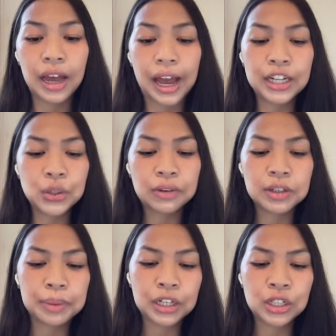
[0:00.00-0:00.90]
I do have
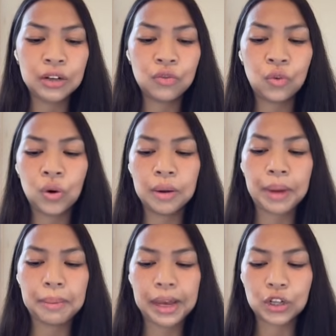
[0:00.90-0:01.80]
to budget for
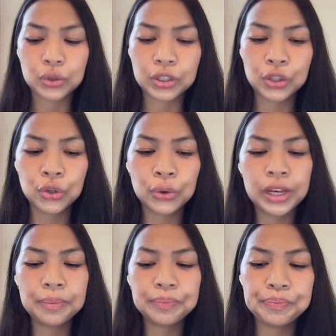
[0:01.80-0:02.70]
my Mandarin tutoring.